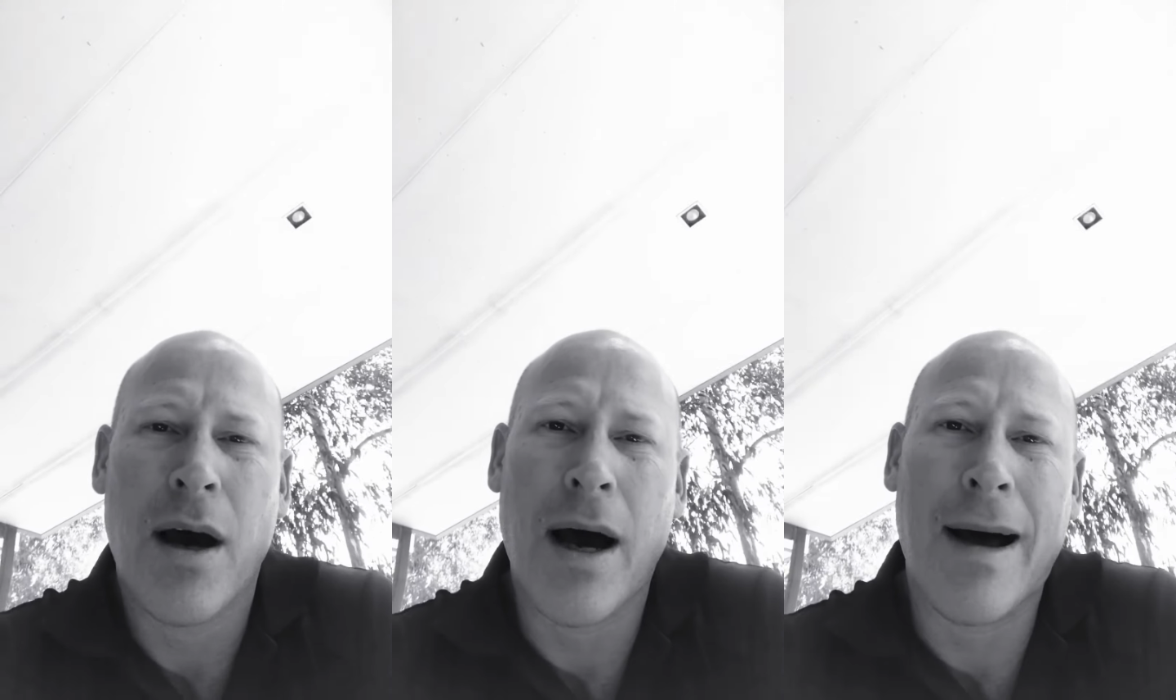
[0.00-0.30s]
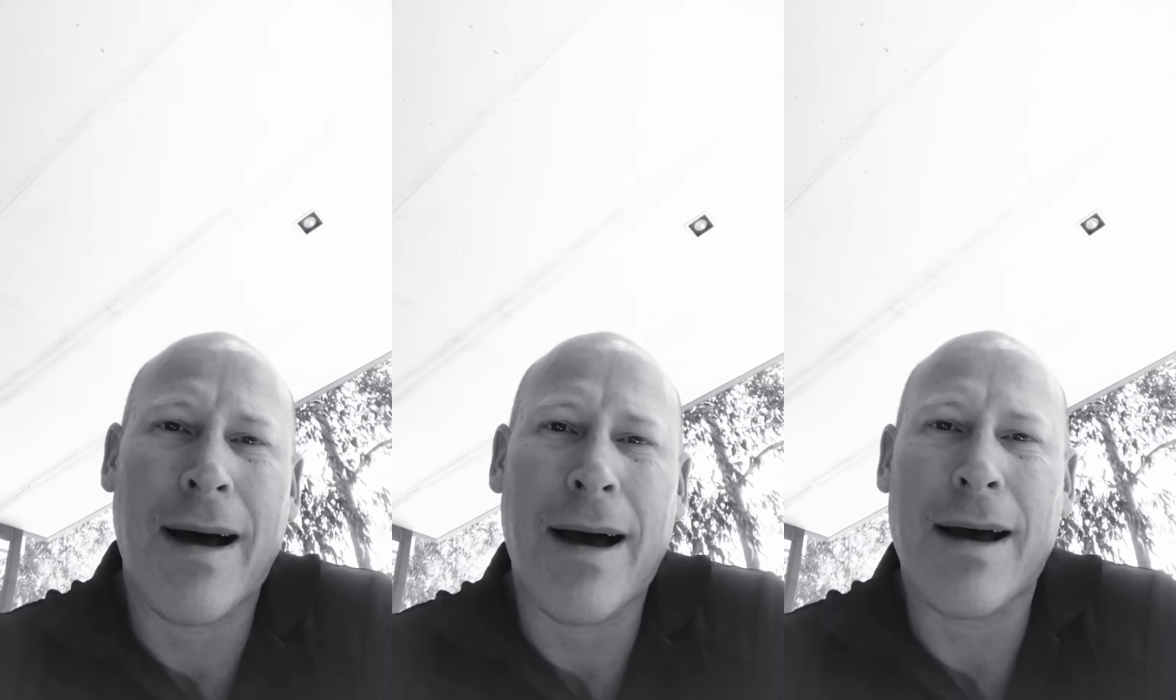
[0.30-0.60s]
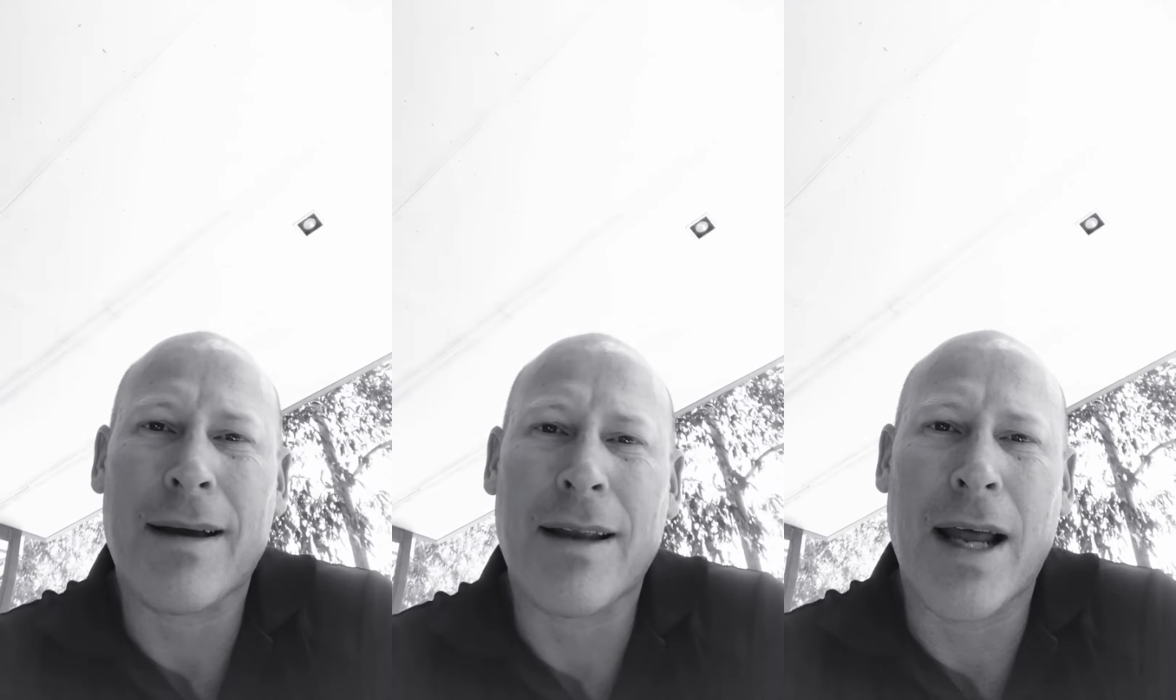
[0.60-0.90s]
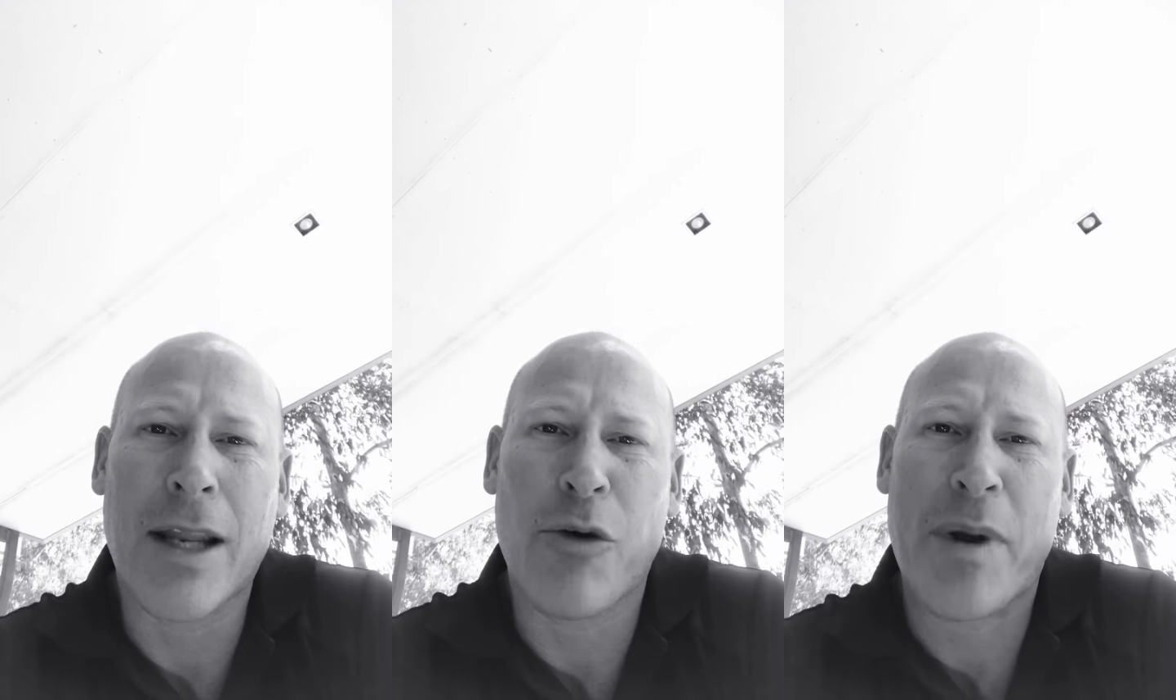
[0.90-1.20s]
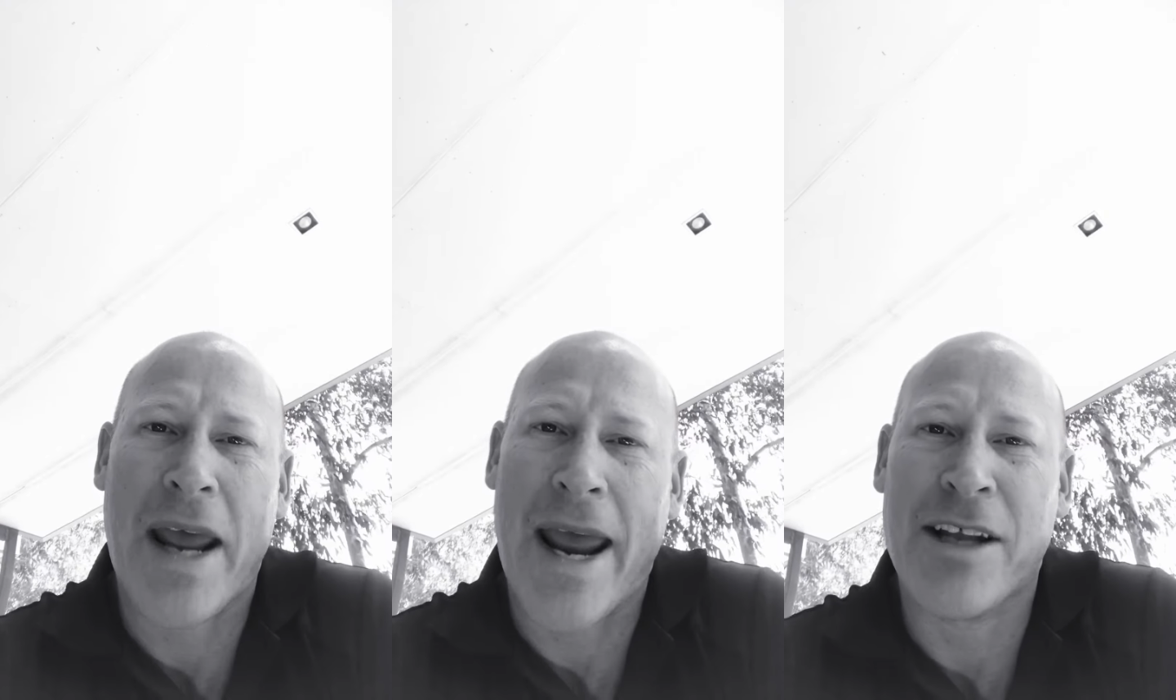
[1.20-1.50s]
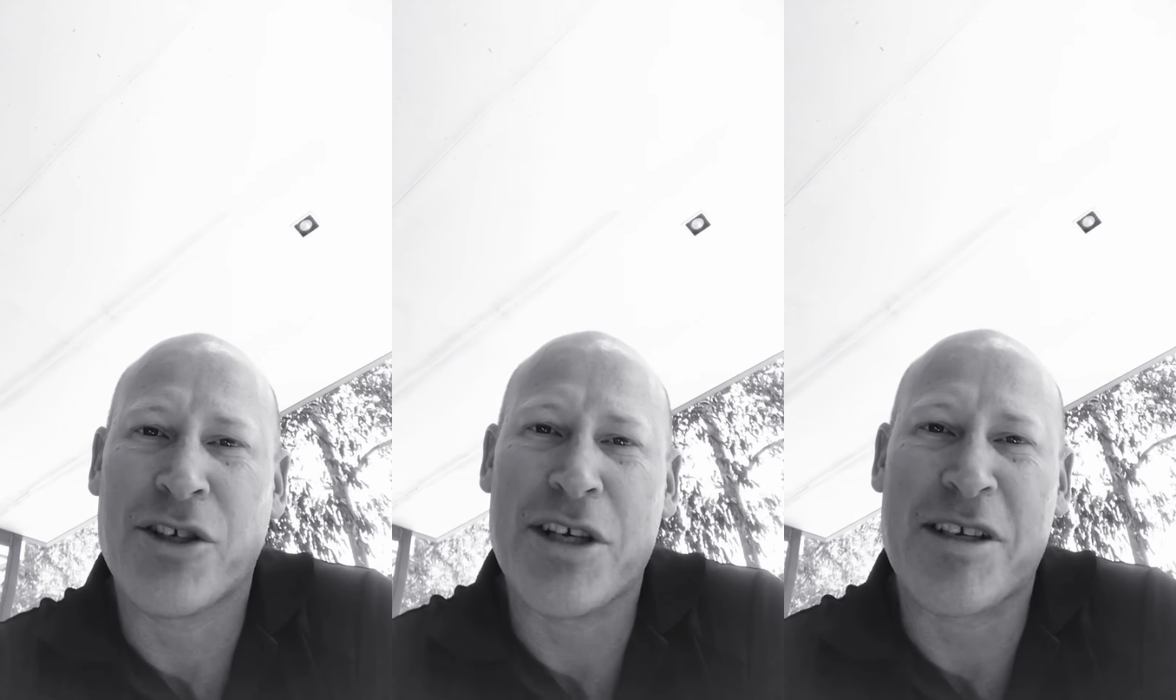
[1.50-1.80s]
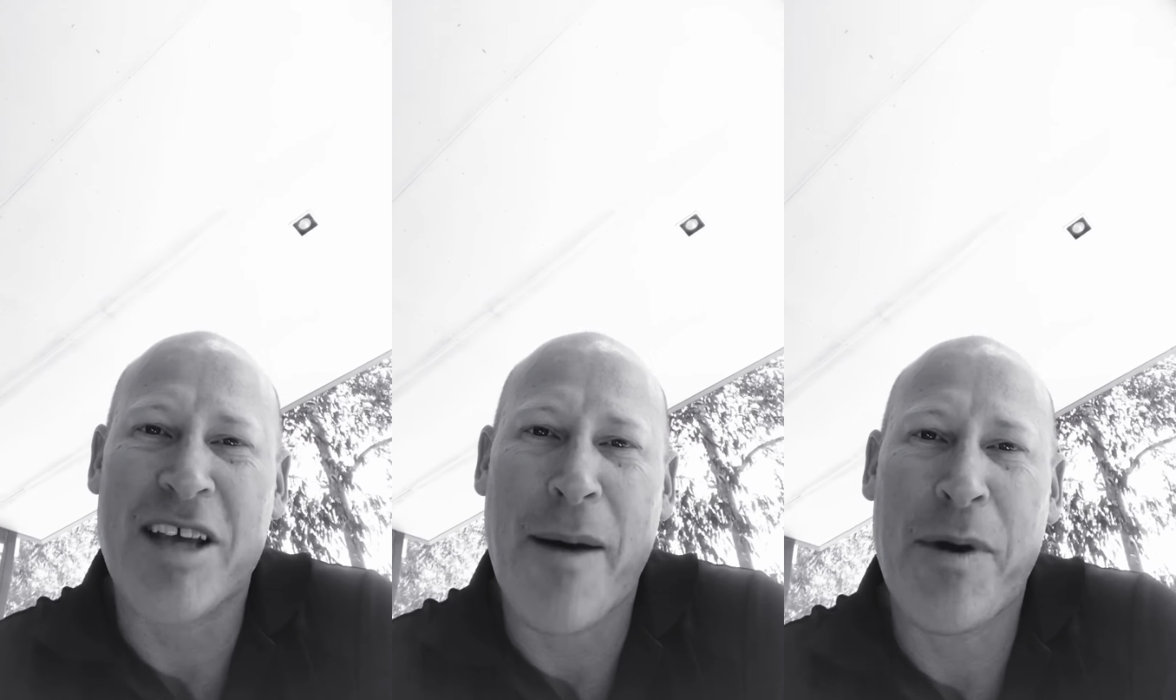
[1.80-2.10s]
a little bit energy
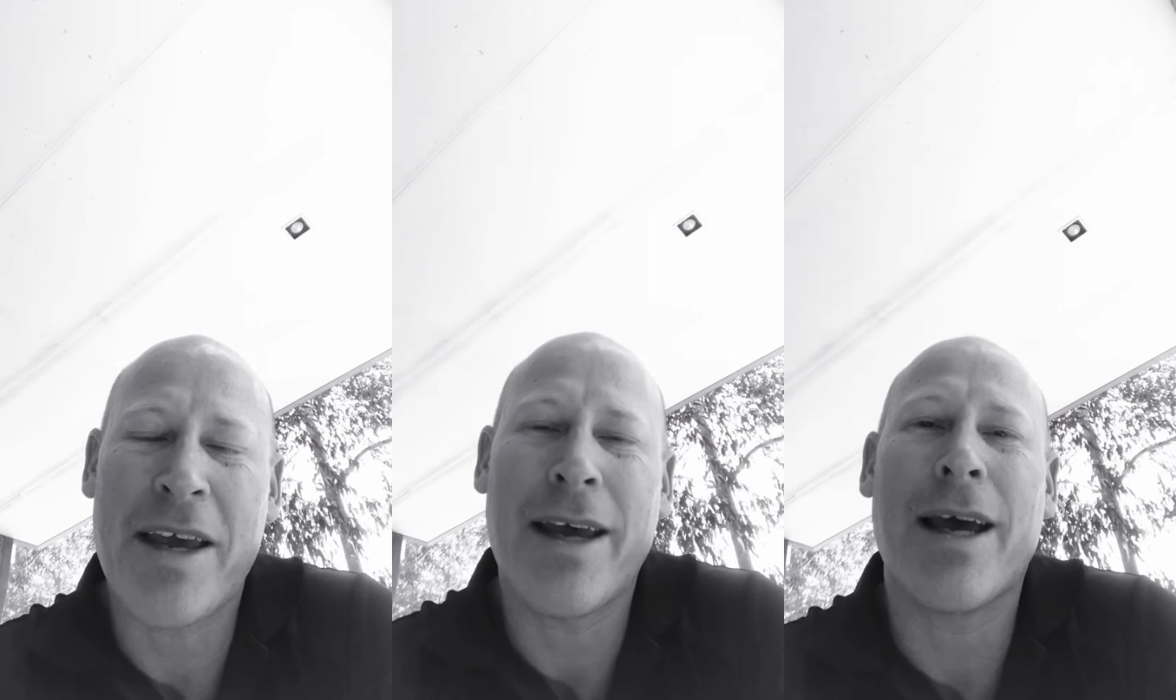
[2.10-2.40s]
sapping,